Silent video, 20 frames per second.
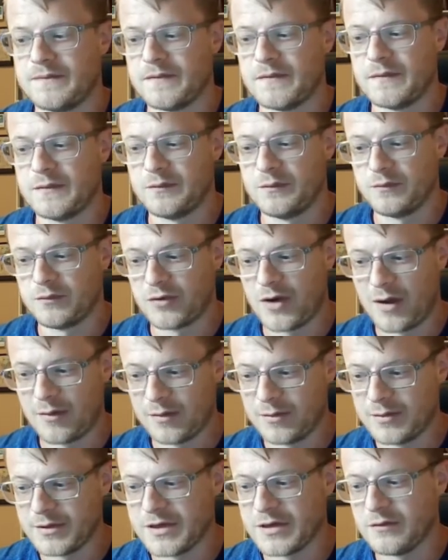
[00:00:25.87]
Probably
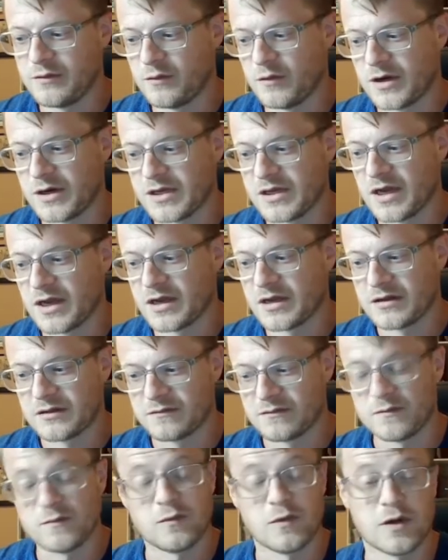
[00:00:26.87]
what I
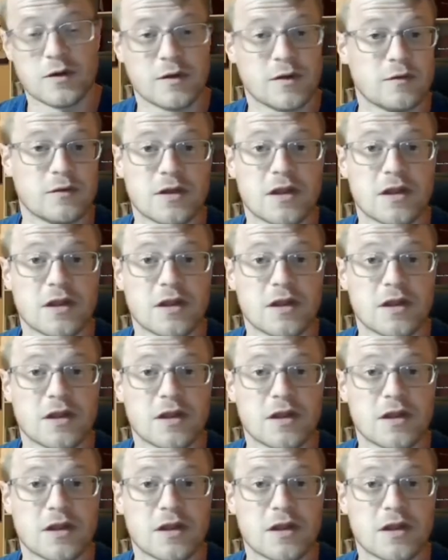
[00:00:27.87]
love